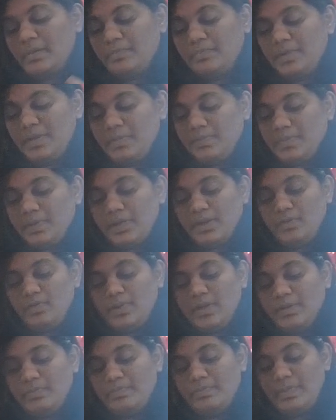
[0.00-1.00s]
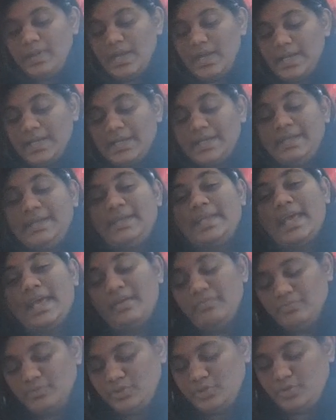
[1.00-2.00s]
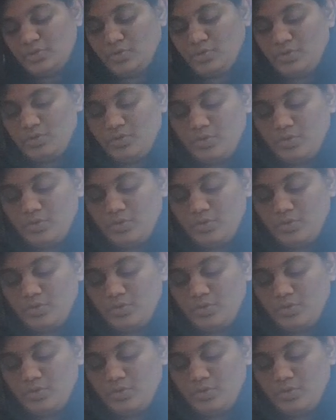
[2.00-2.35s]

people will build dams to